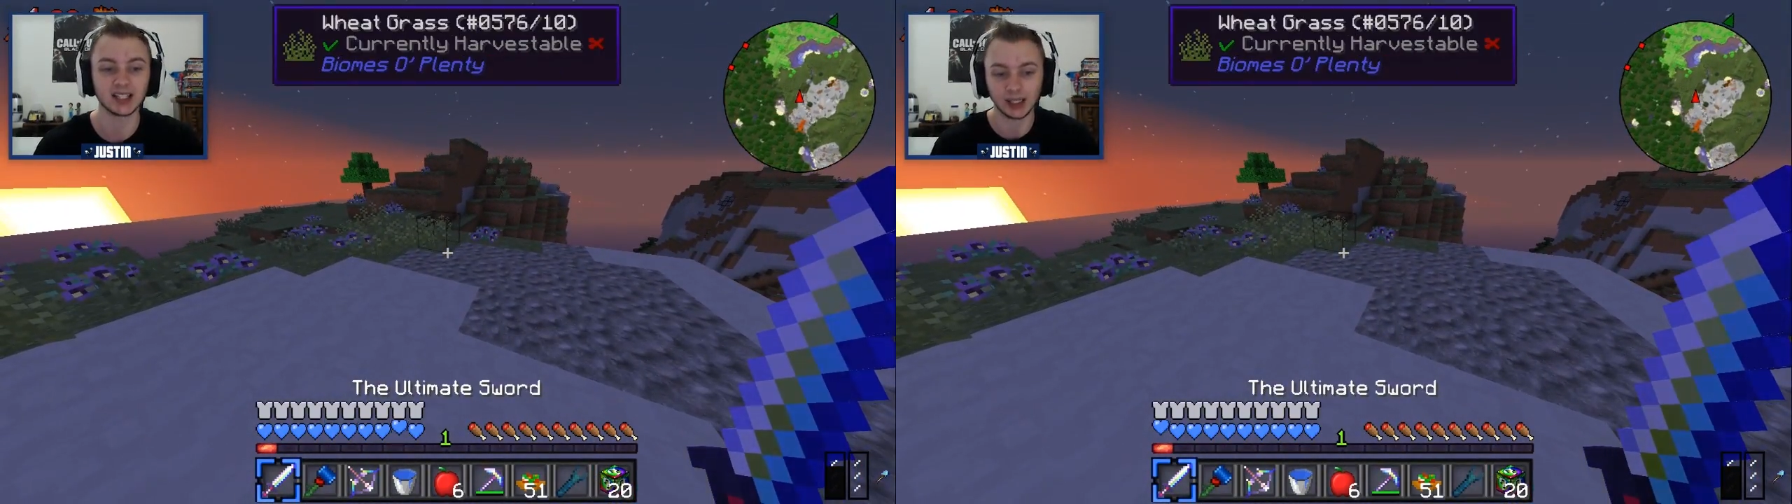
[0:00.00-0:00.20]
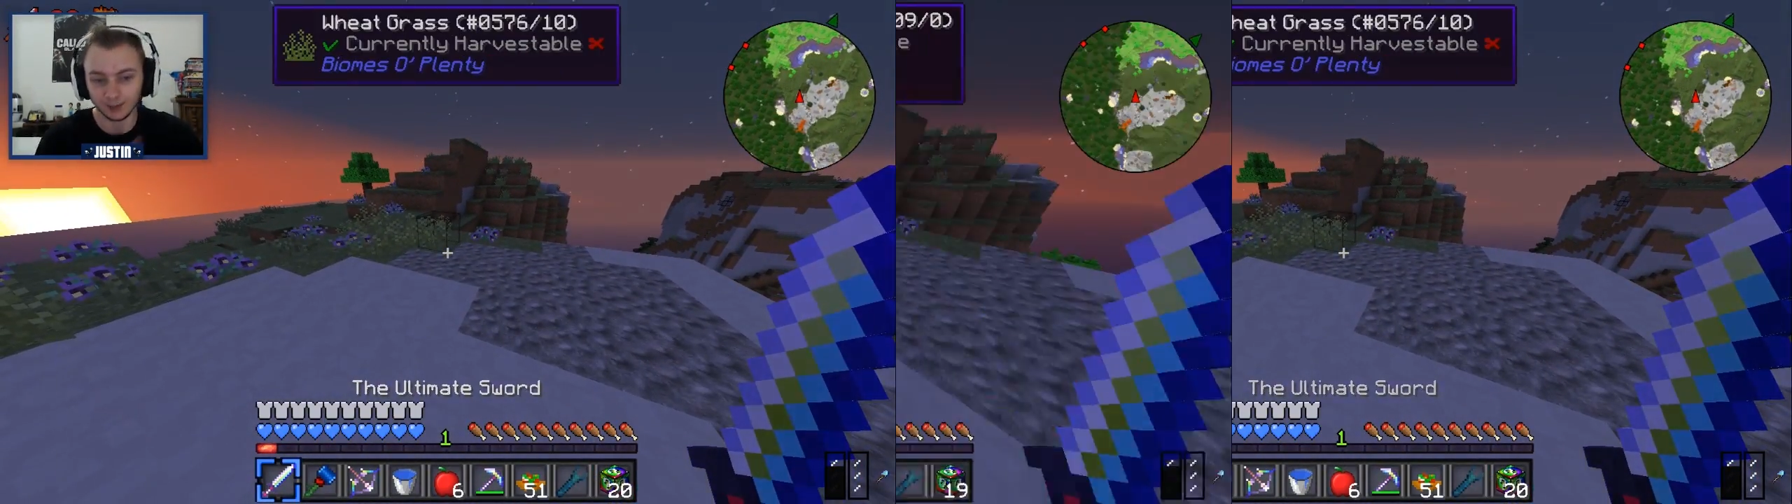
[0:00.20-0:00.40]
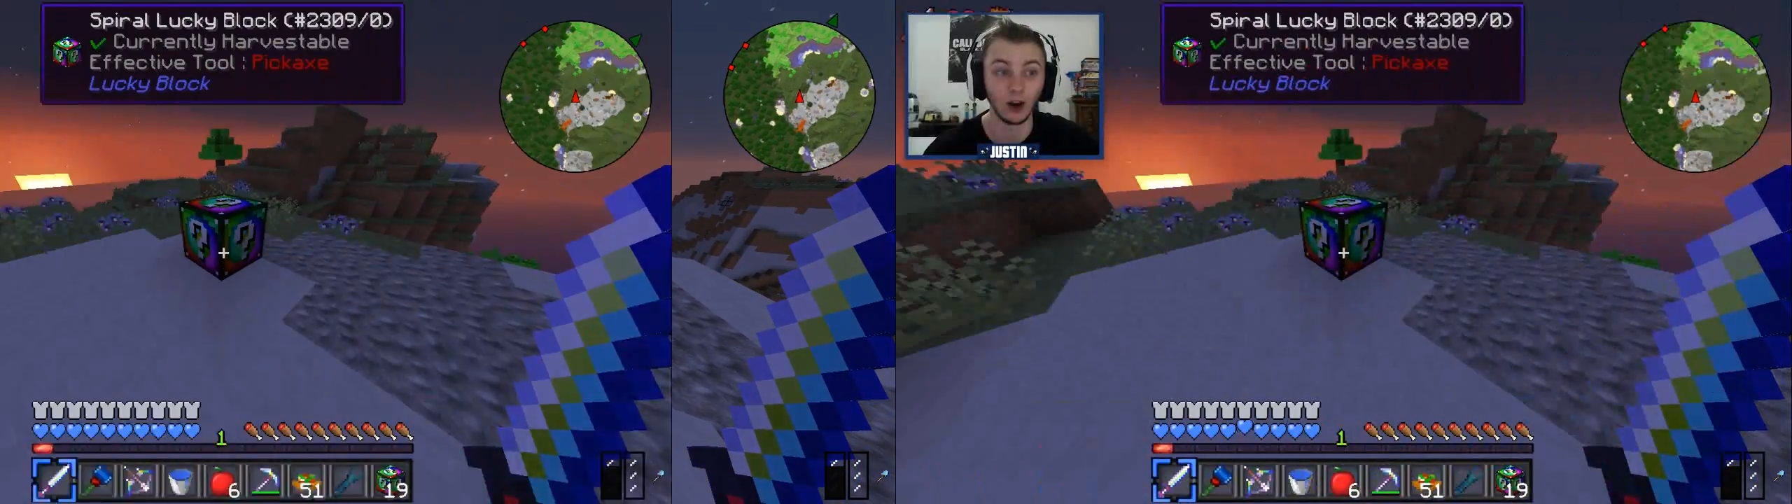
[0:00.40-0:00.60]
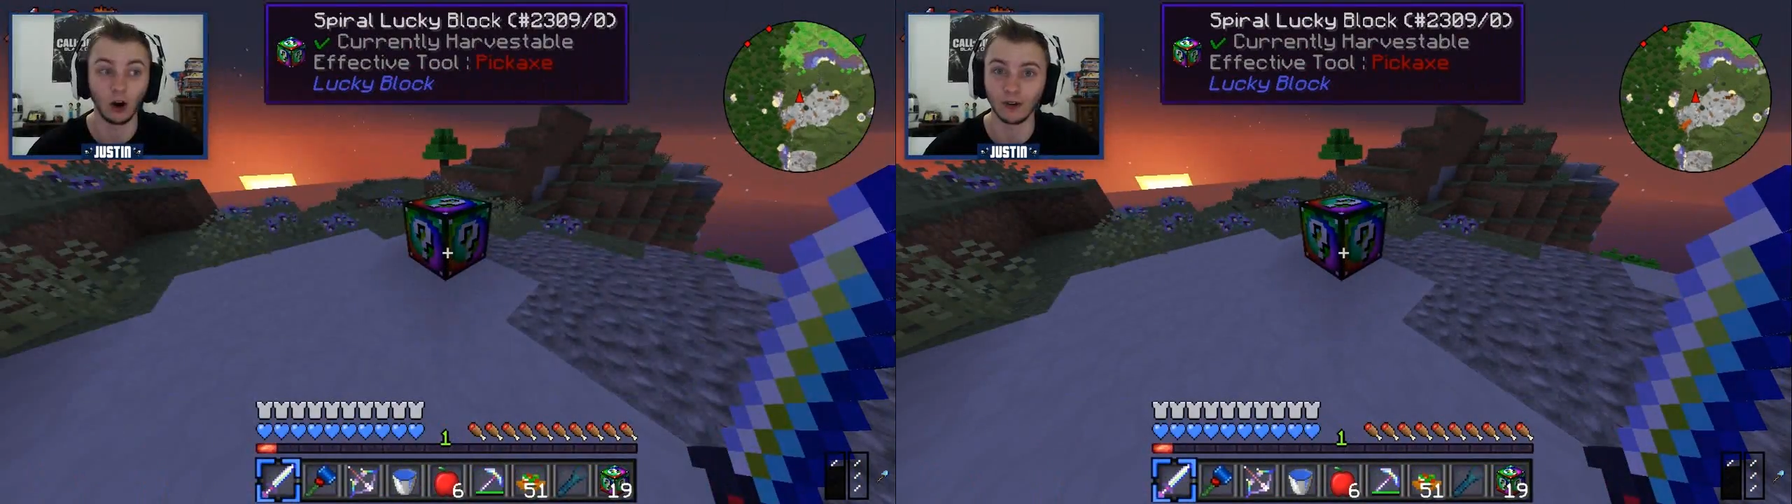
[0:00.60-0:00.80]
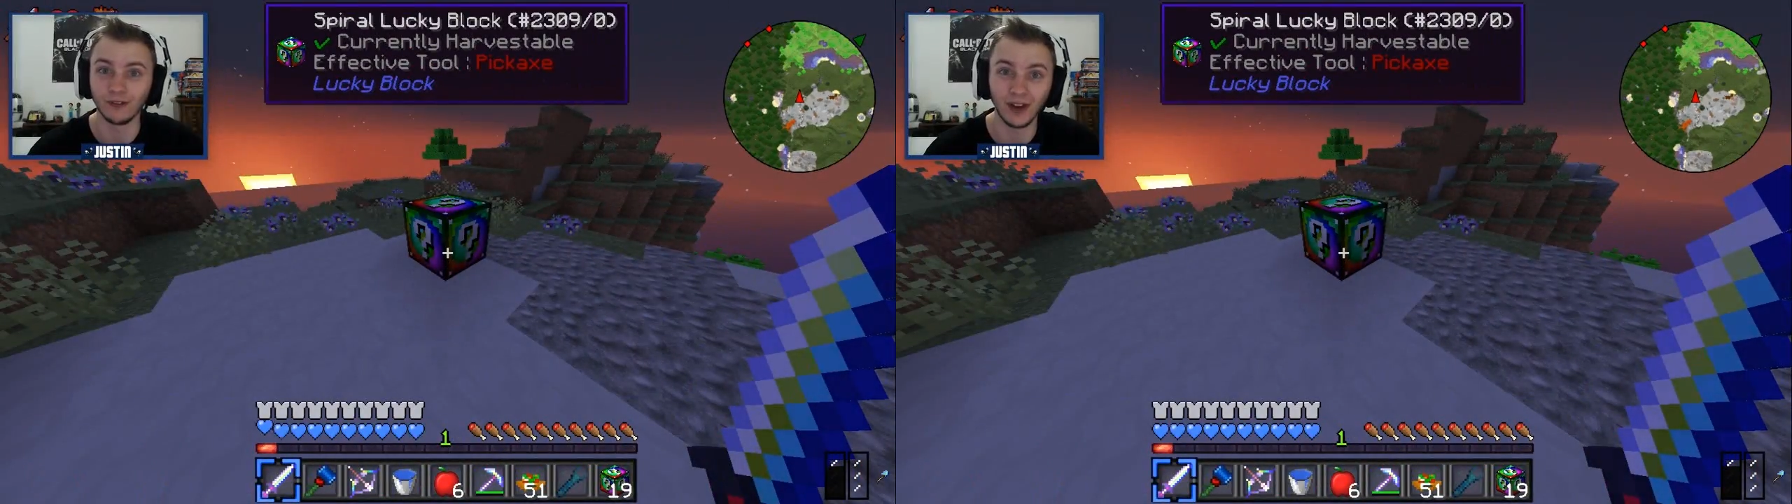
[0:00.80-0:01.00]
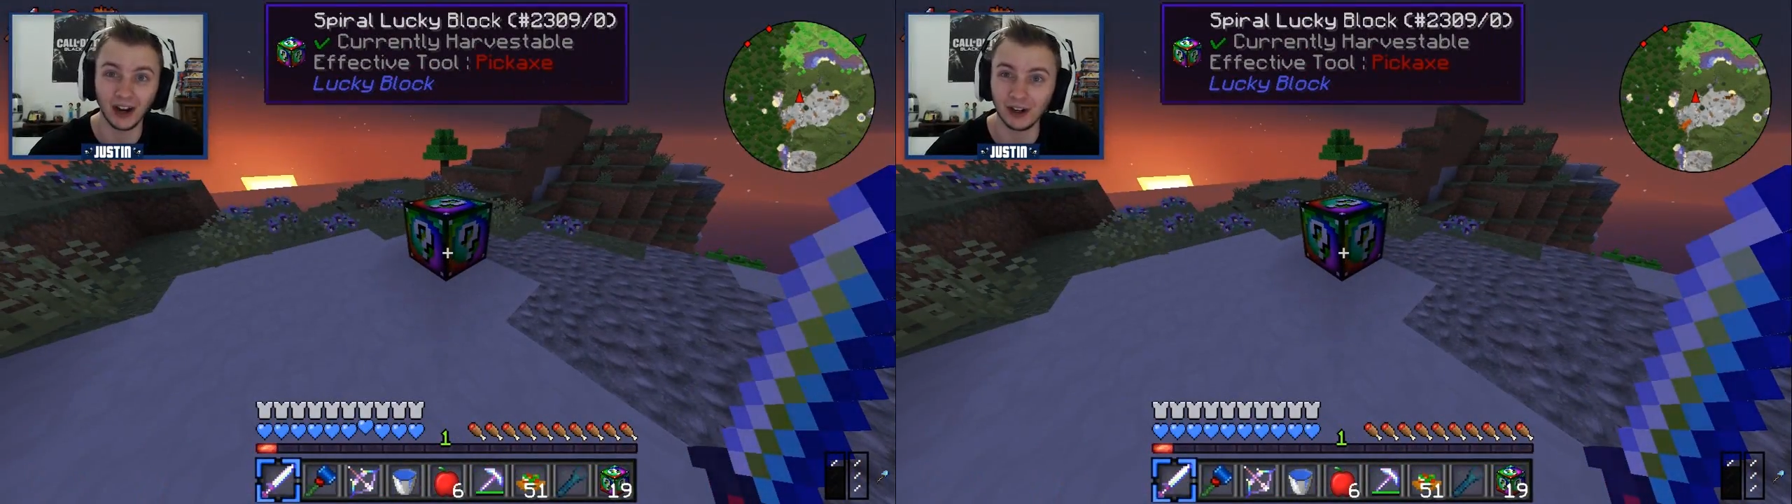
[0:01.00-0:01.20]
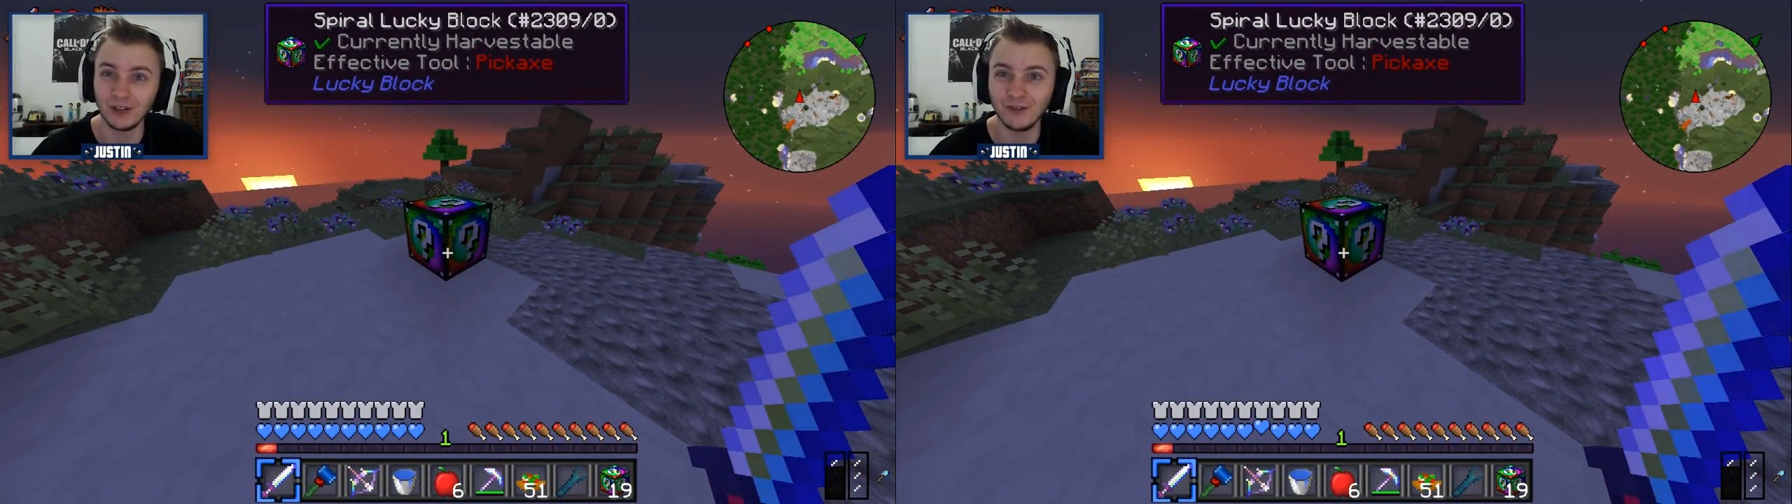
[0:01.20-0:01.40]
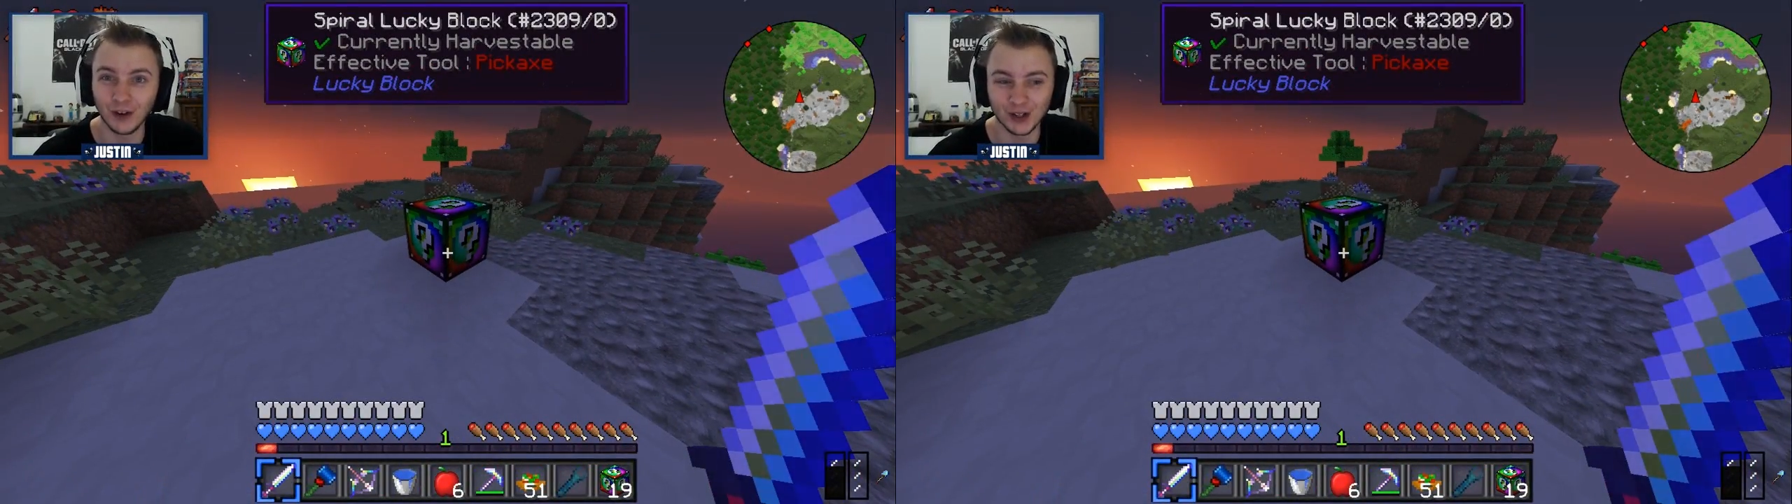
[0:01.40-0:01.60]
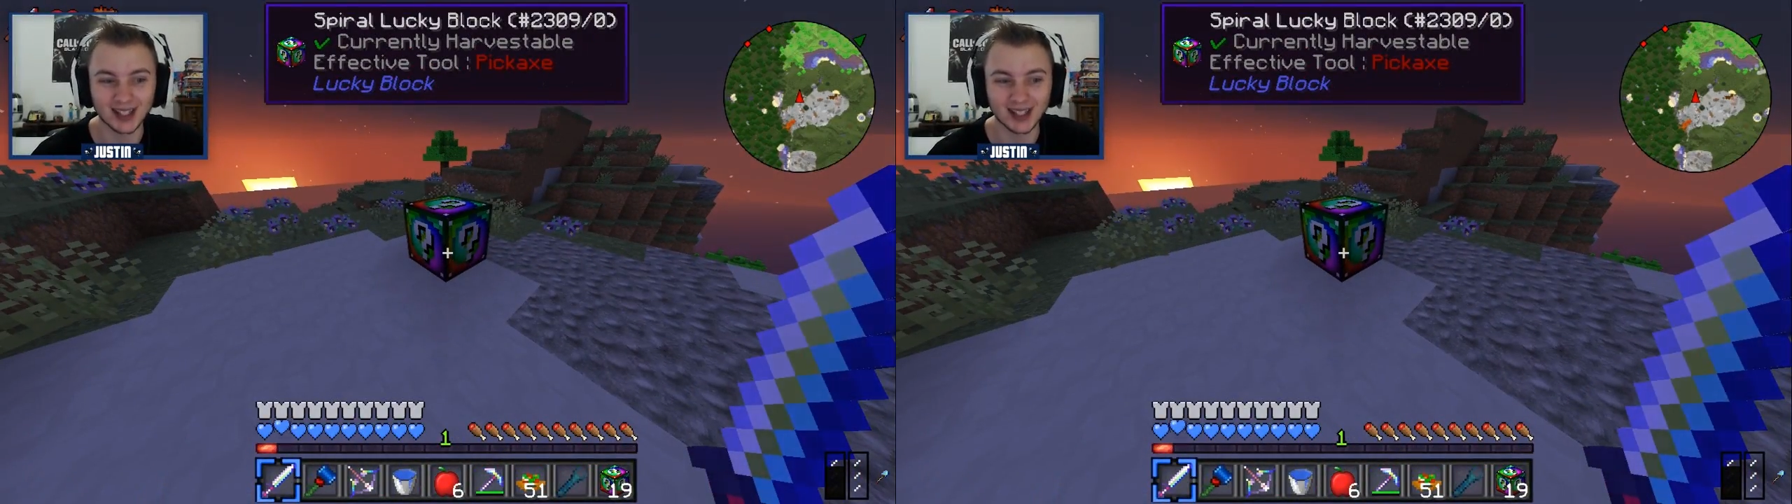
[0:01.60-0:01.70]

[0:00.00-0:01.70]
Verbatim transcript: Uh, our very first